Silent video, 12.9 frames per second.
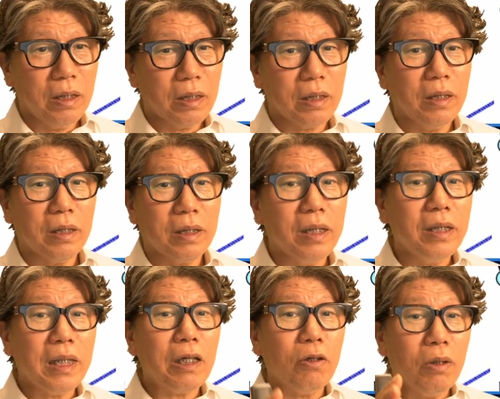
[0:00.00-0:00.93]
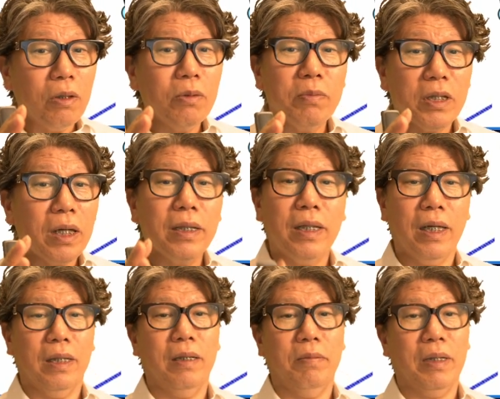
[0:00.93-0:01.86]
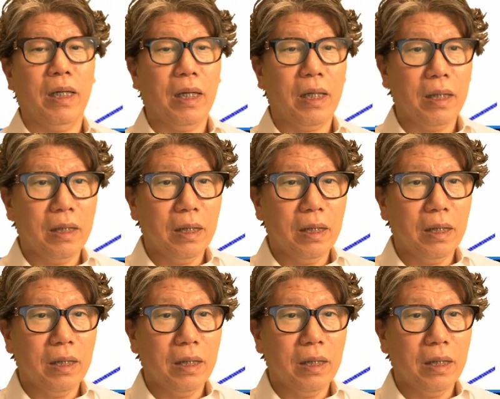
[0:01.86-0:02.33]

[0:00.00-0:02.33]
You must never memorize it just as text.